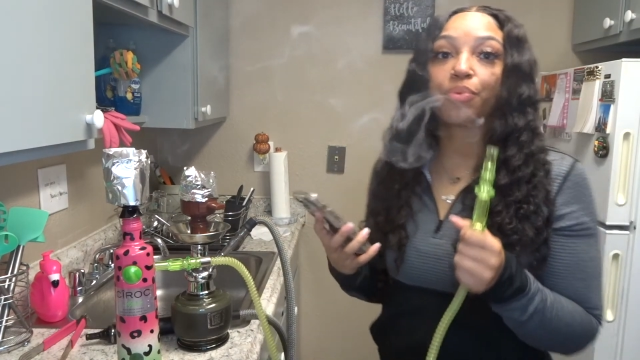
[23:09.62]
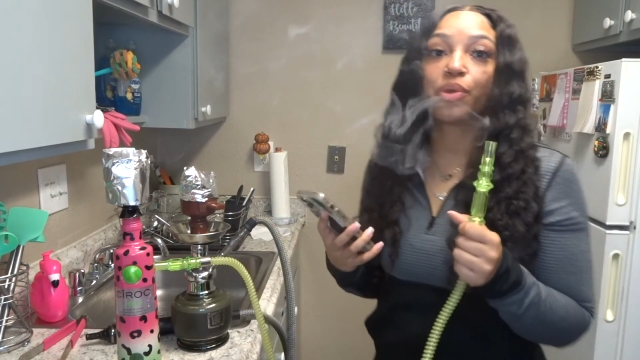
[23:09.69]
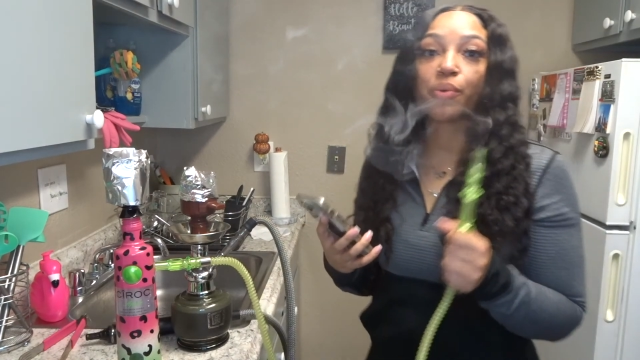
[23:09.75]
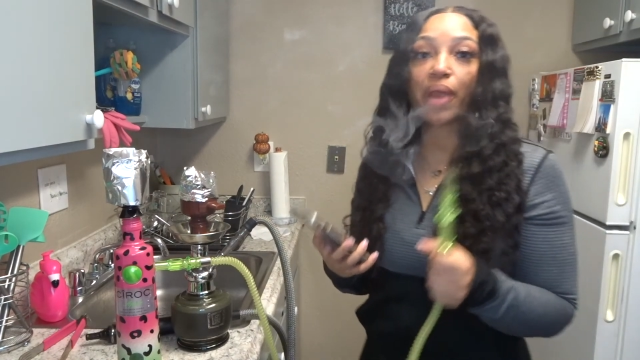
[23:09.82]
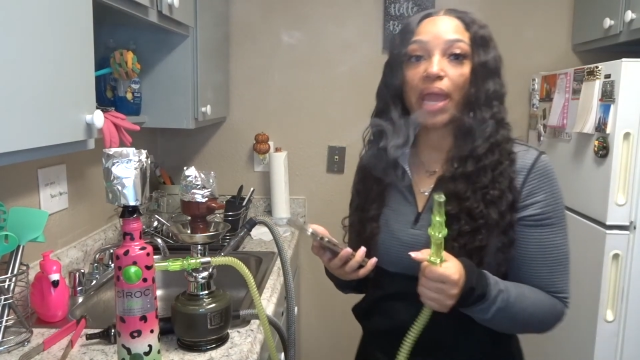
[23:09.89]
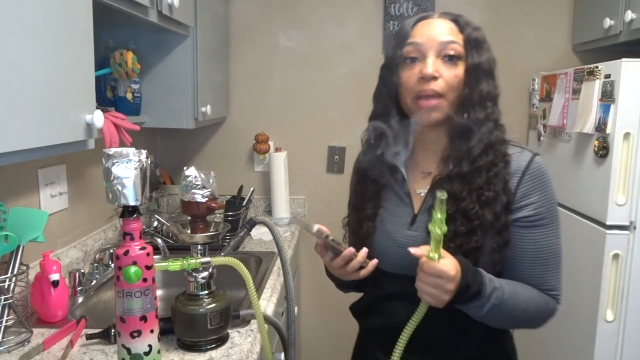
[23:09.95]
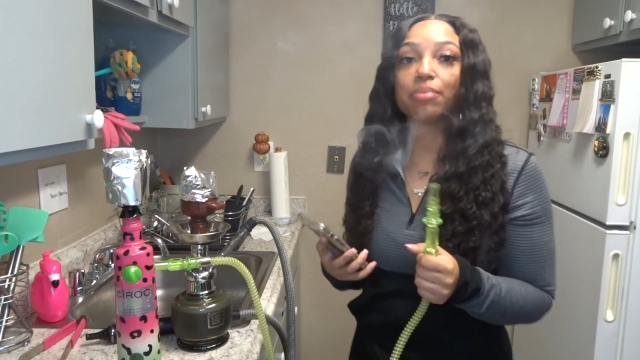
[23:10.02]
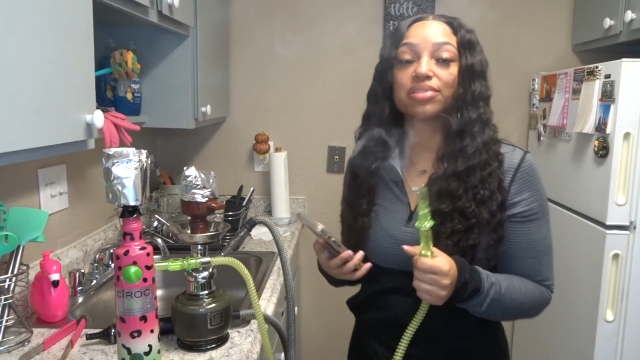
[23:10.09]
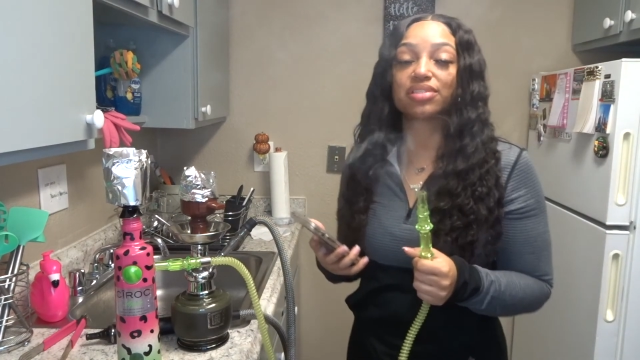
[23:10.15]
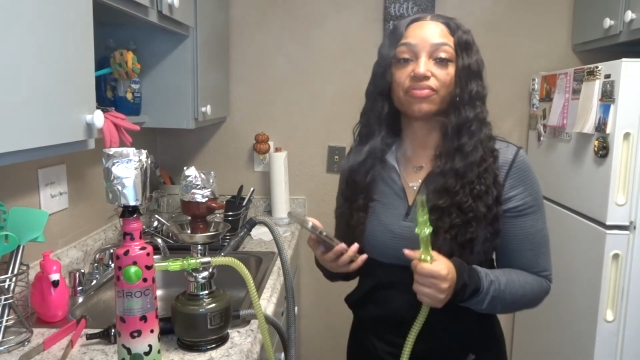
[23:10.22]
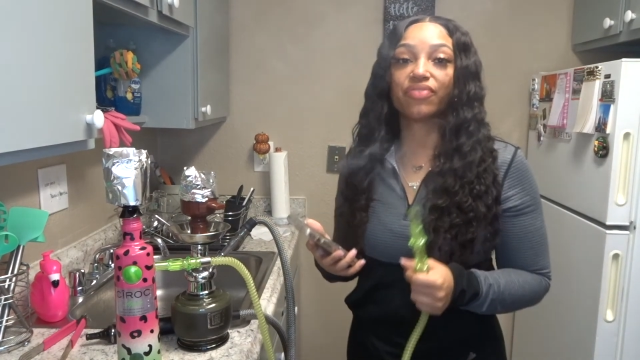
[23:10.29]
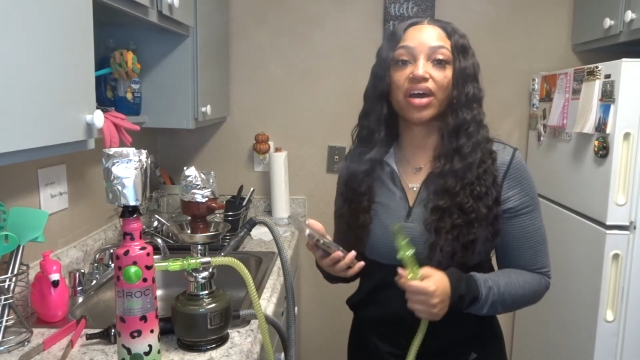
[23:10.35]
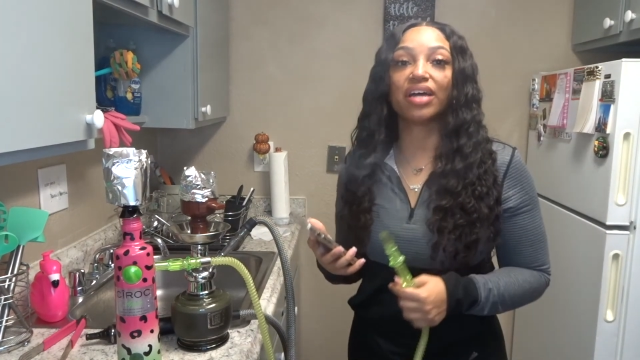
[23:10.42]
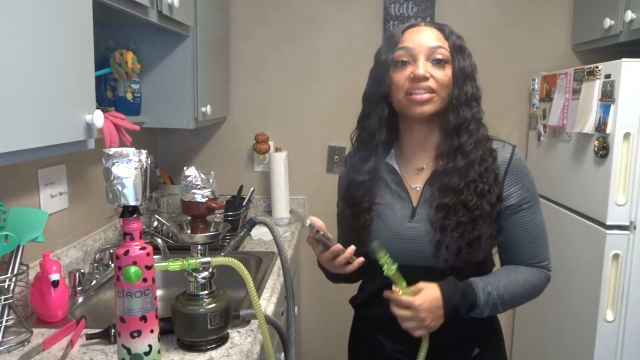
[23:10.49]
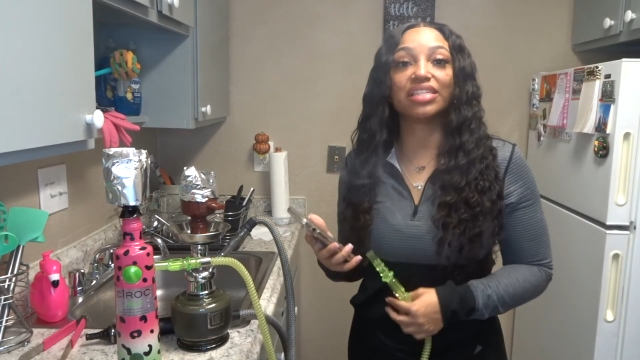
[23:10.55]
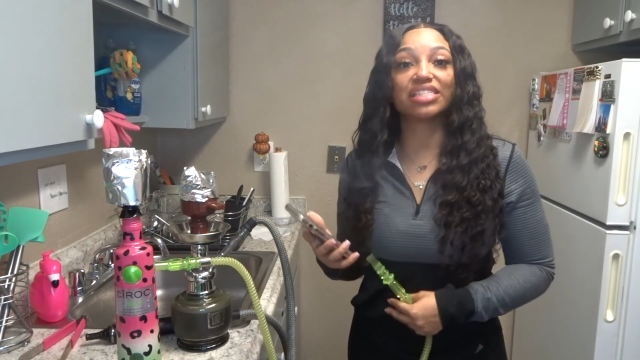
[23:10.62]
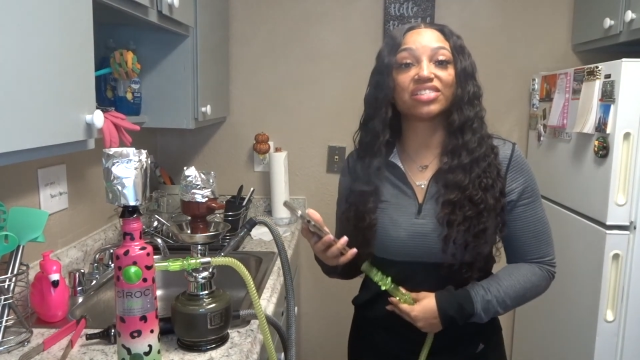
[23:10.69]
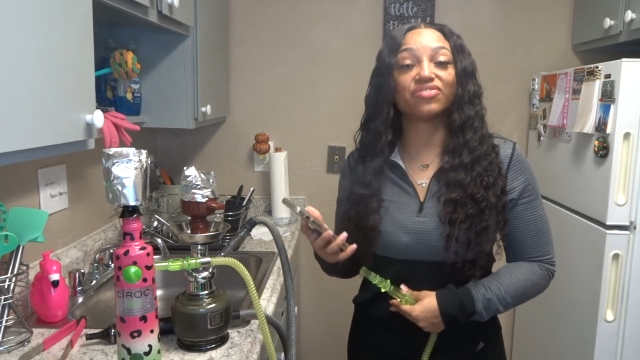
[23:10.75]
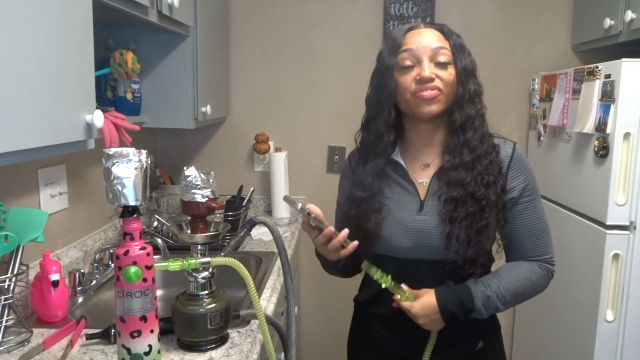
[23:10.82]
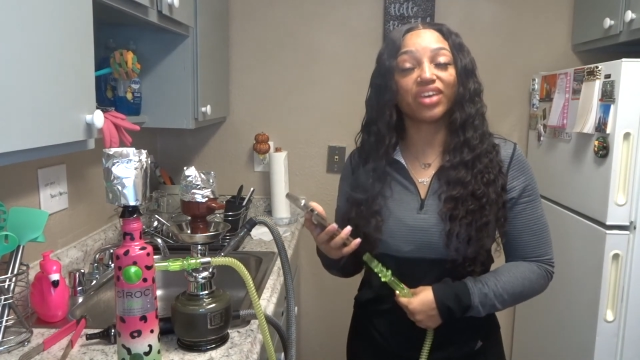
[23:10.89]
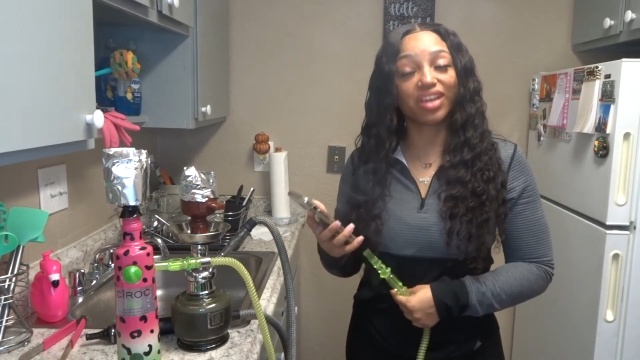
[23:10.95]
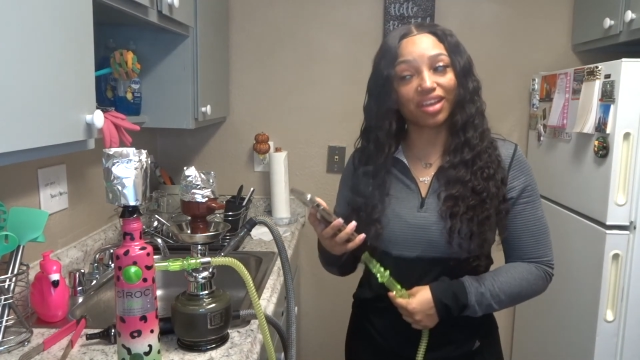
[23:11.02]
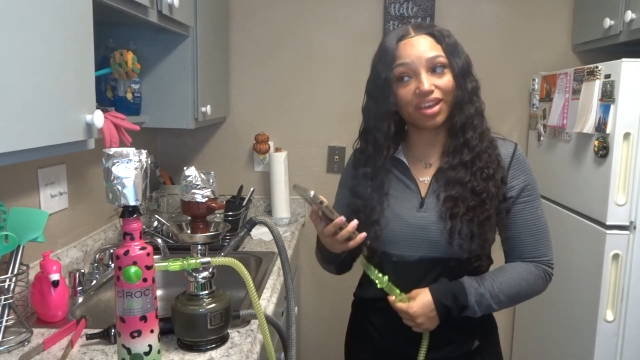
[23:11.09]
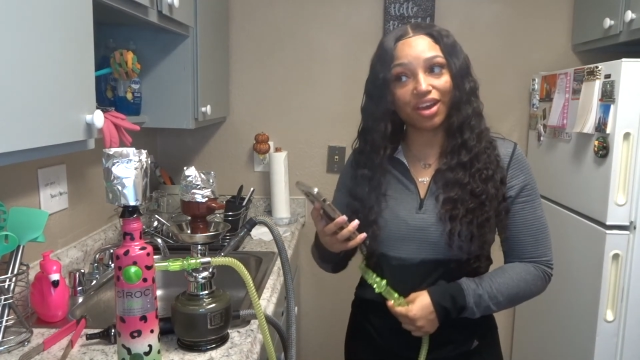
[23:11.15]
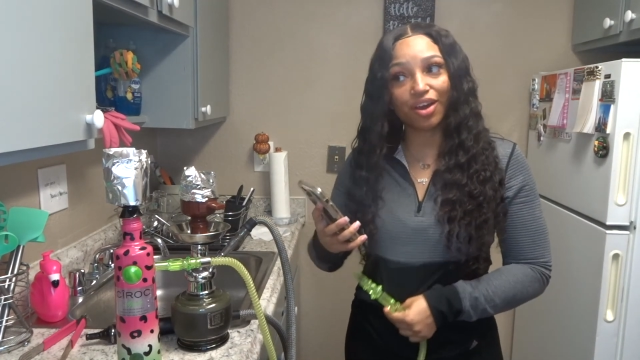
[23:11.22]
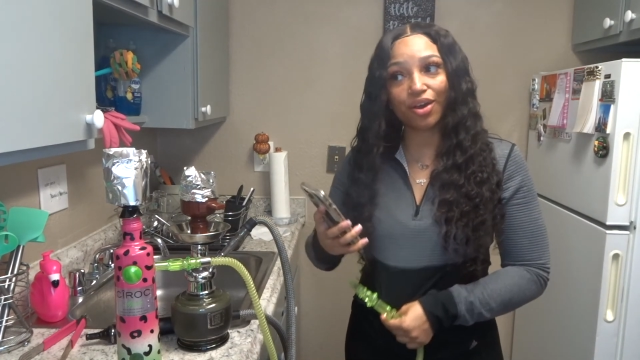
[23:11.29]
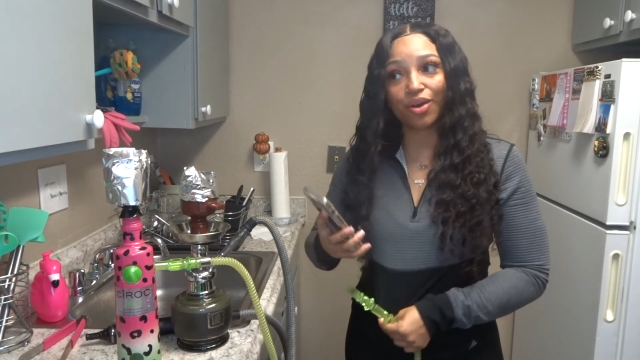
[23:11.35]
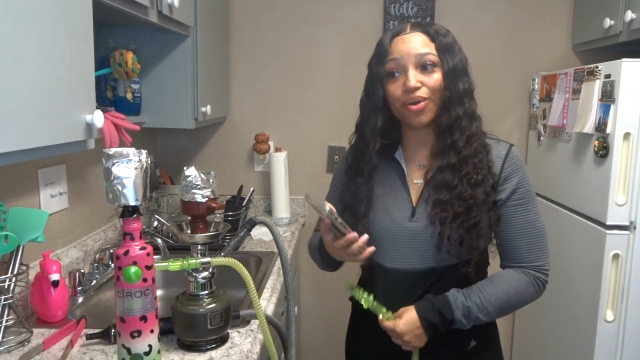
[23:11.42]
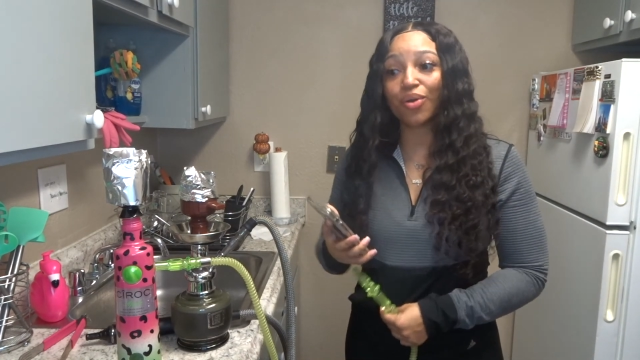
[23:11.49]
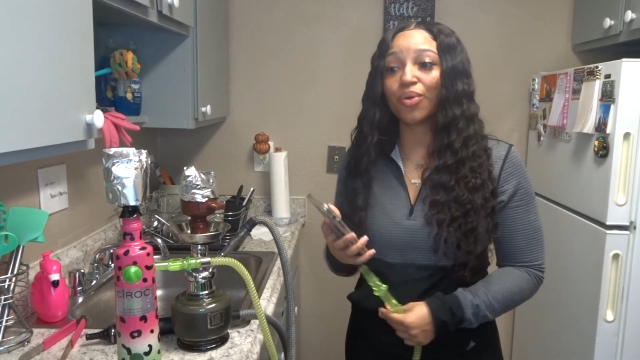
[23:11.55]
Able to find this
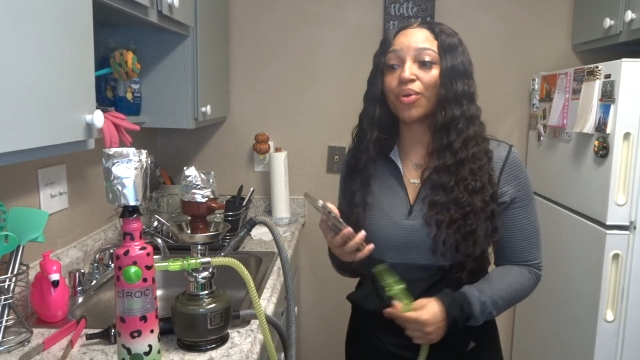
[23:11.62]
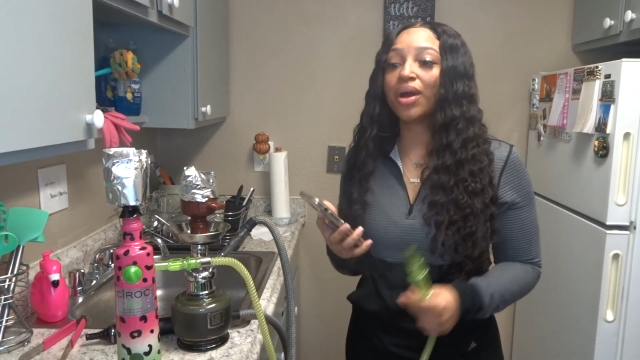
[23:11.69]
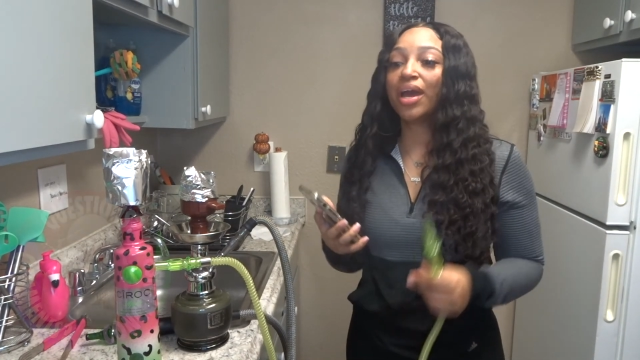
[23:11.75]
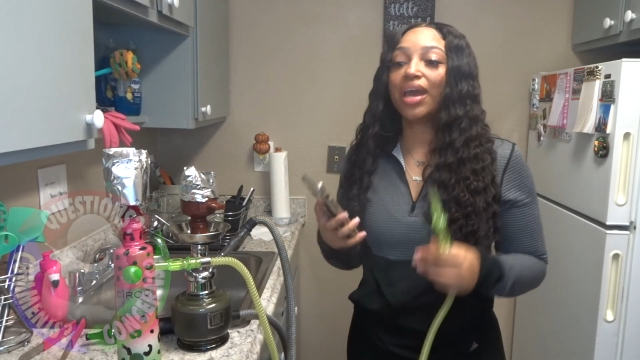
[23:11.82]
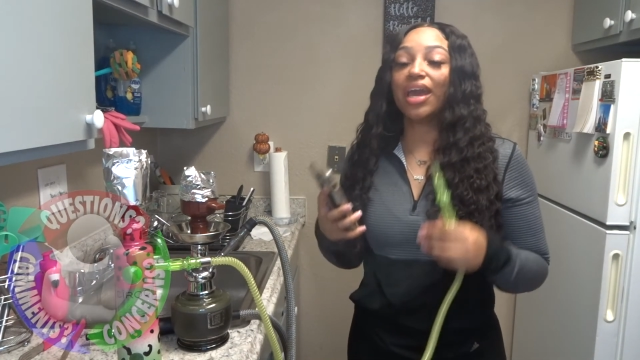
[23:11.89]
video